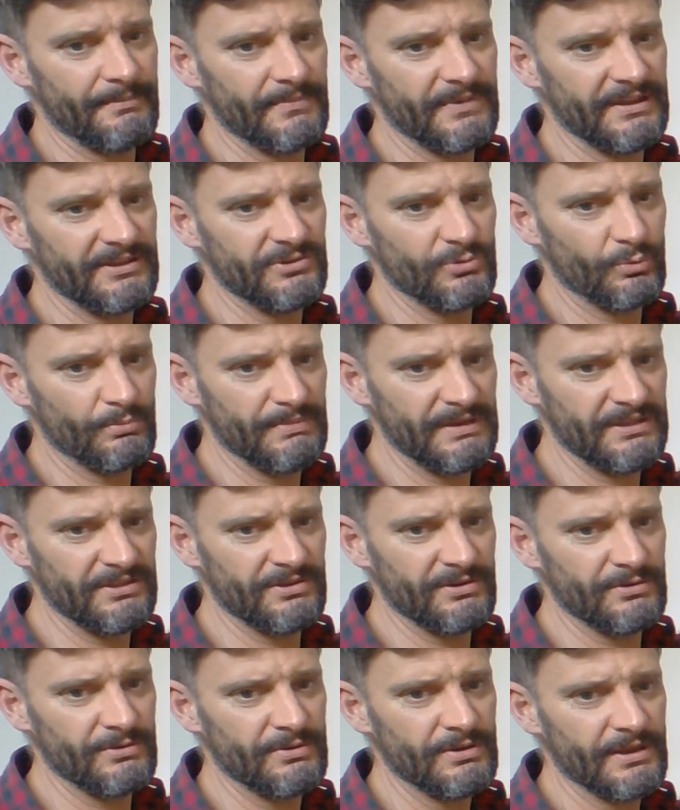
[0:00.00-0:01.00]
in your
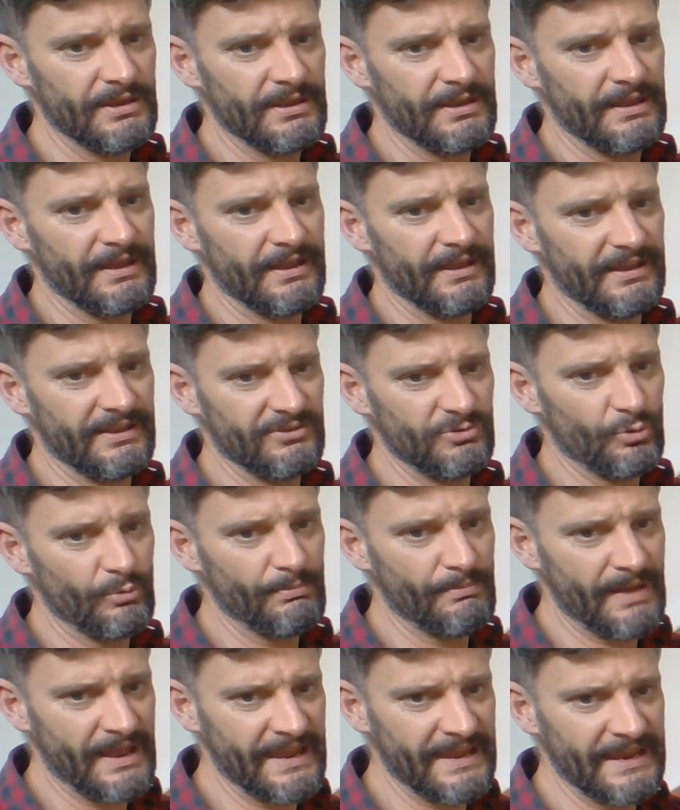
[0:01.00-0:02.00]
menu, in your
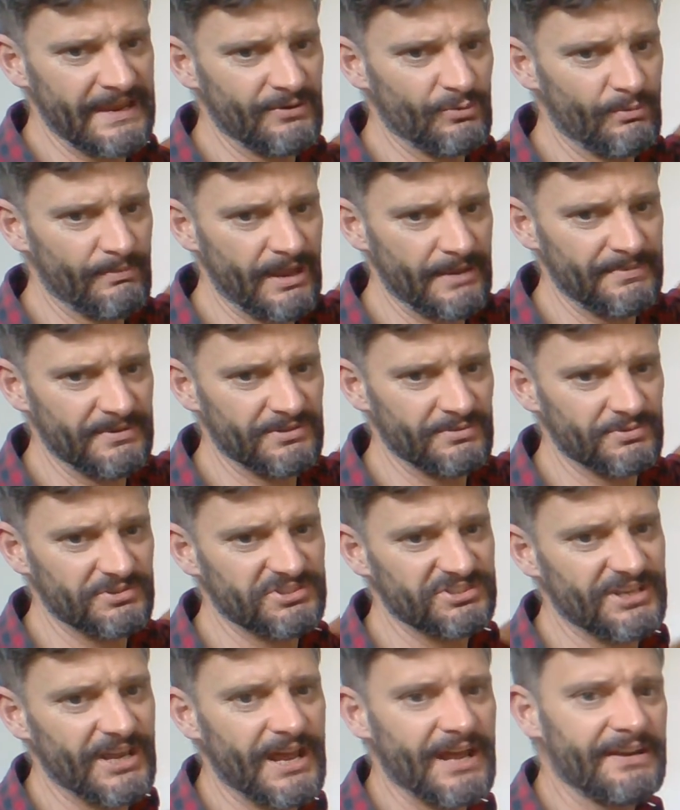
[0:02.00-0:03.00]
main, or maybe in your
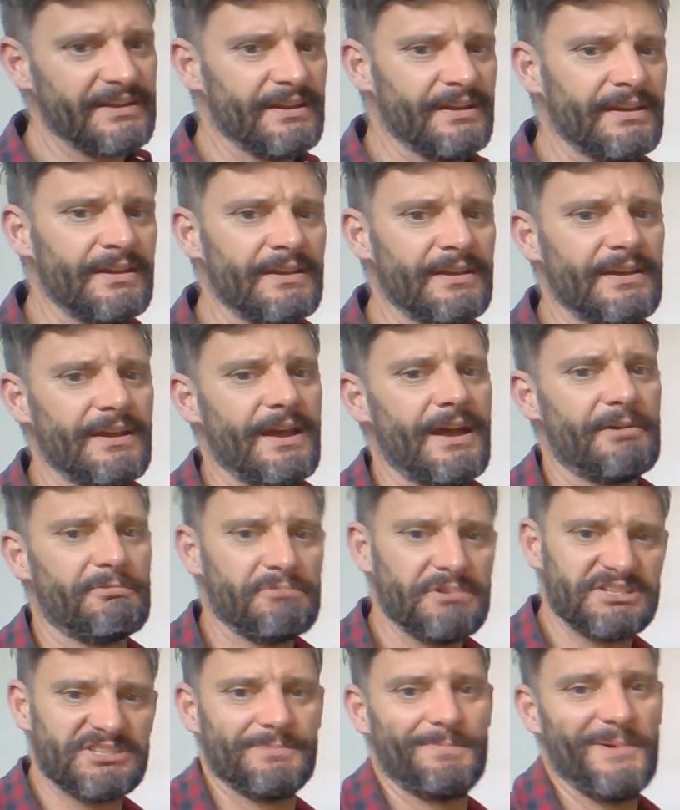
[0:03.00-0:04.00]
starter, a
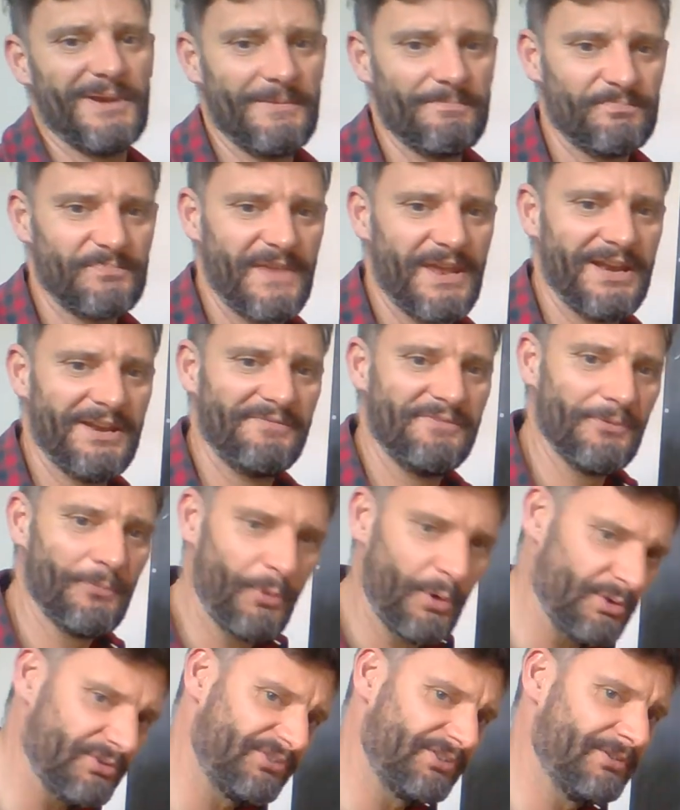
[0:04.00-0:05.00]
recipe. And if you
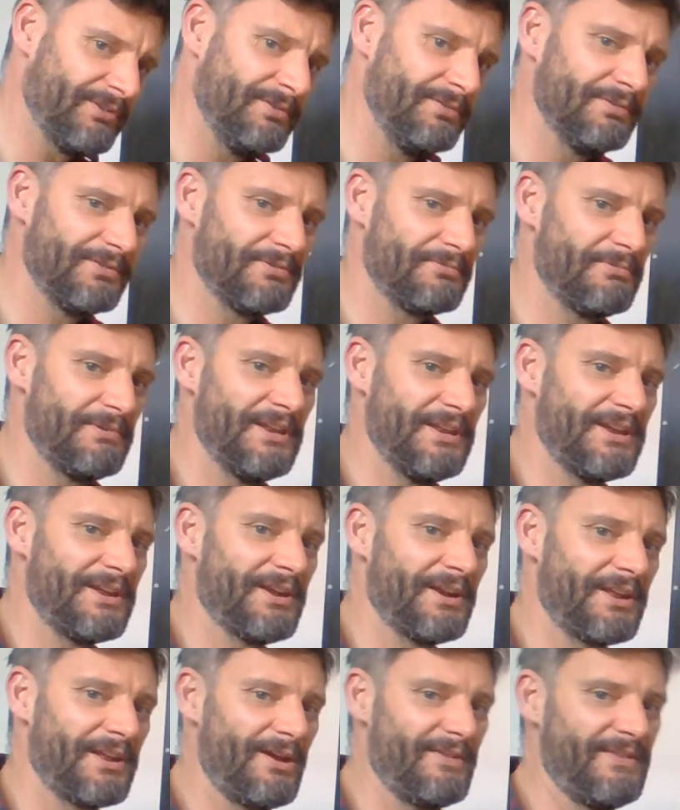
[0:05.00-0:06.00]
want to really
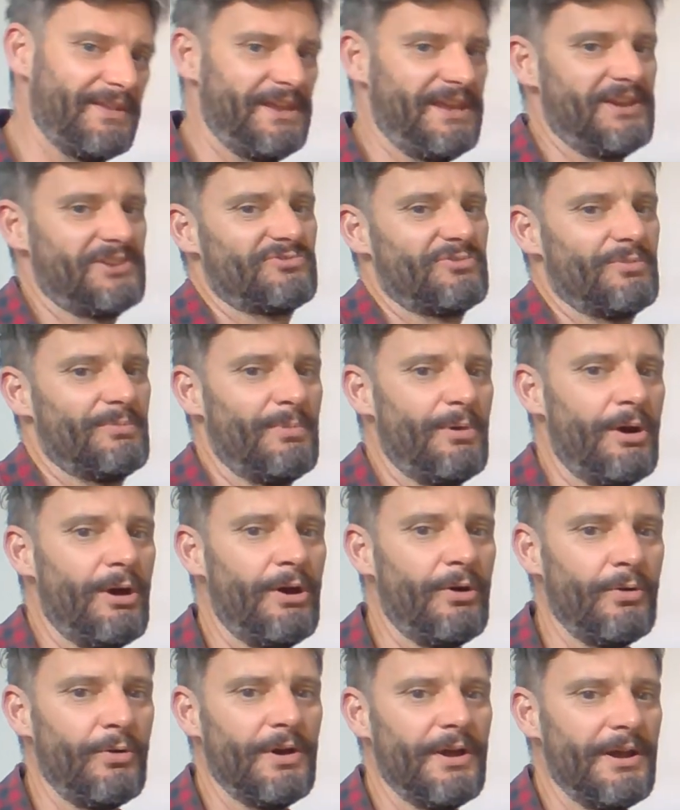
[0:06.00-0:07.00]
kind of go the extra
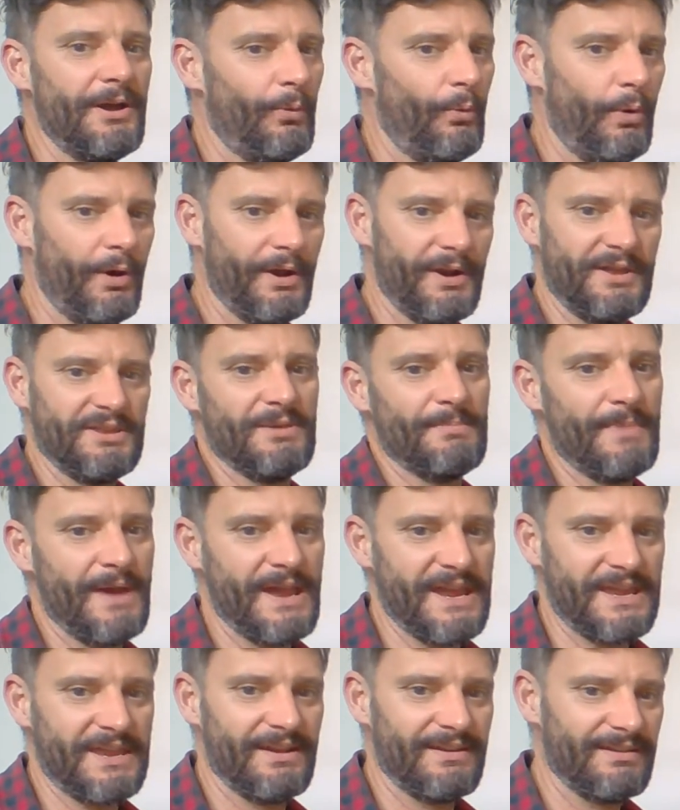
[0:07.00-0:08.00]
mile, why don't you
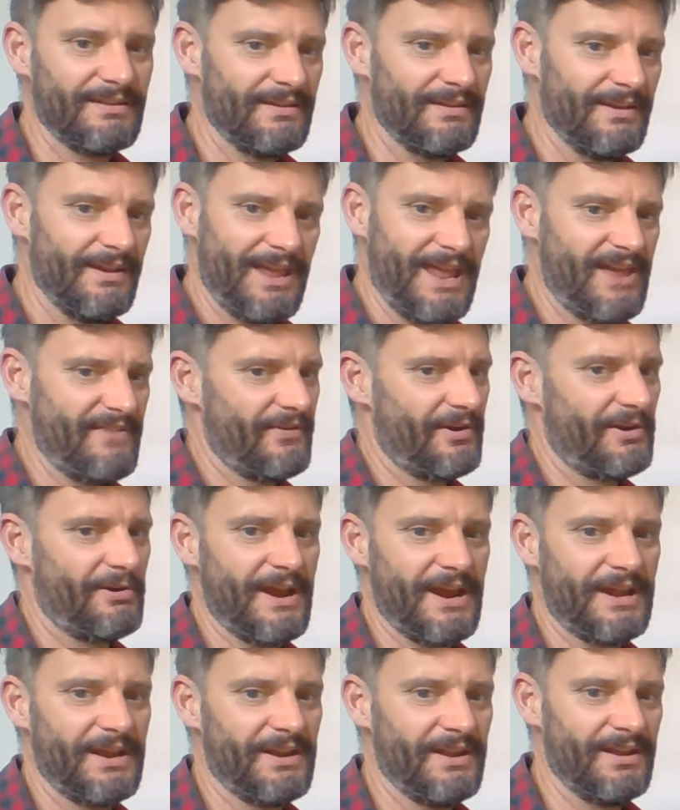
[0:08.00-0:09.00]
make it, have a
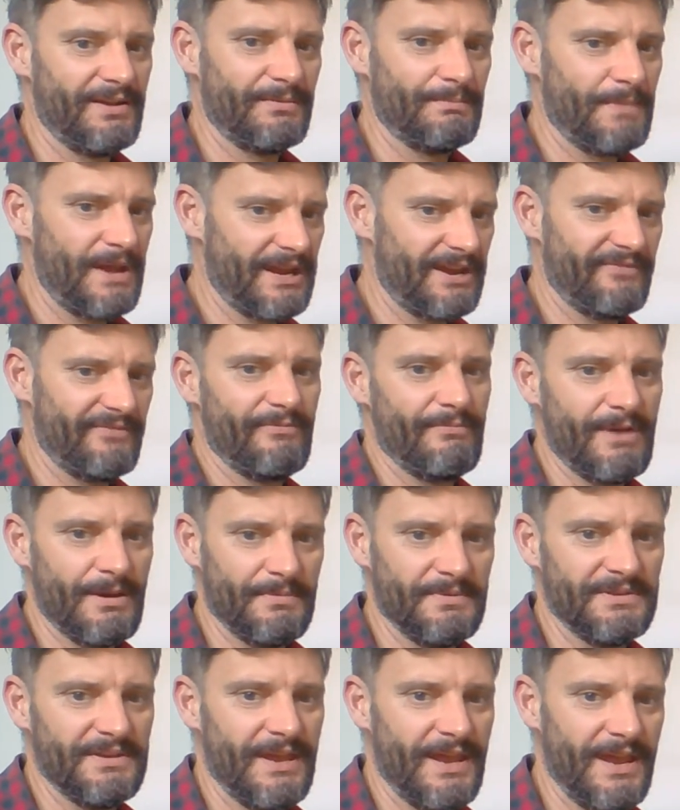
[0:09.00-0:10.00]
crack at it, make it for
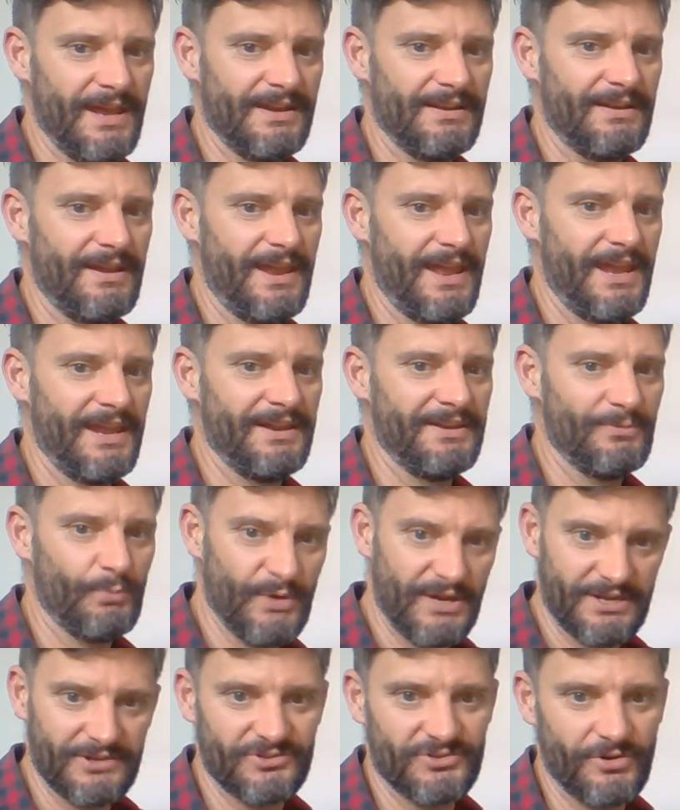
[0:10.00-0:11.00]
mum and dad, and
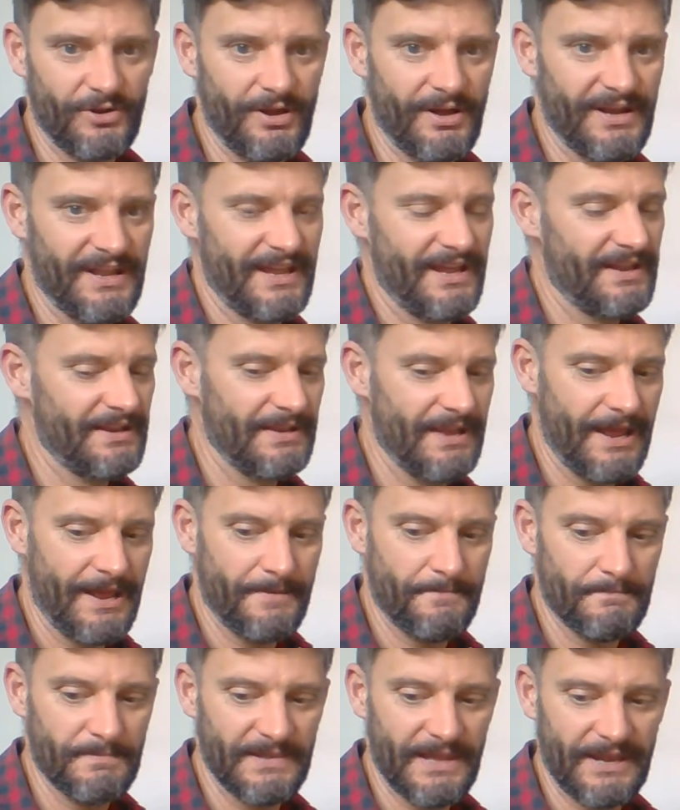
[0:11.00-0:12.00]
we can try it out
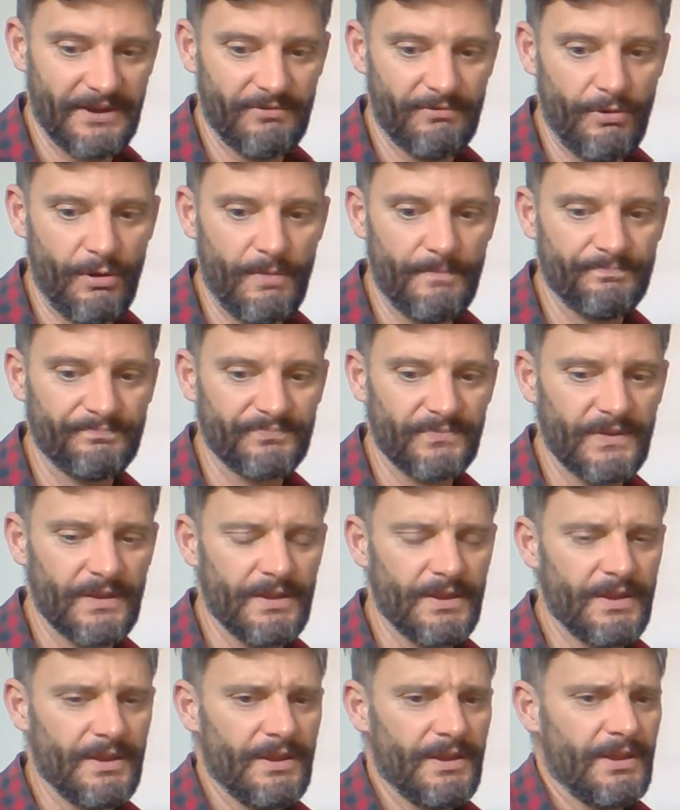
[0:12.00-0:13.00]
later on.
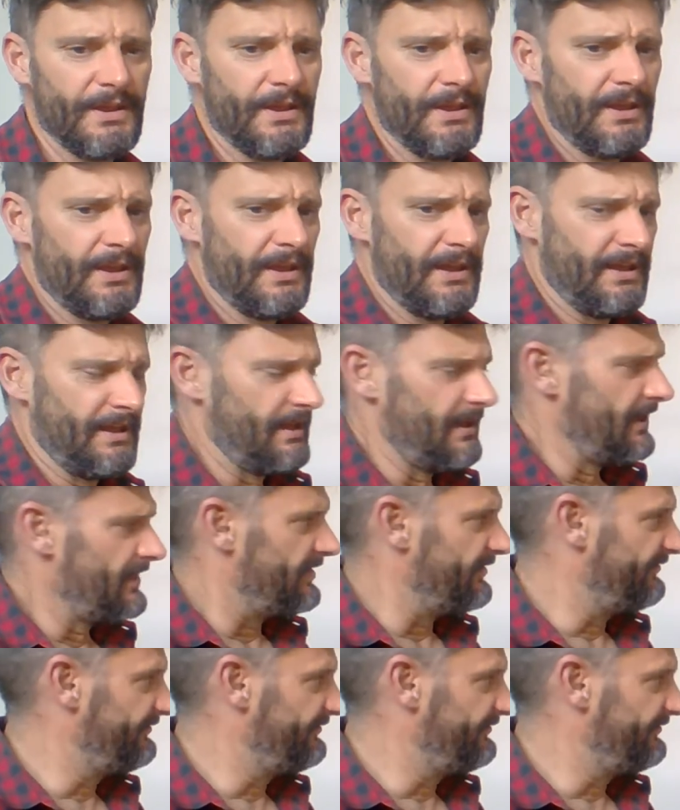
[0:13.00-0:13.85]
The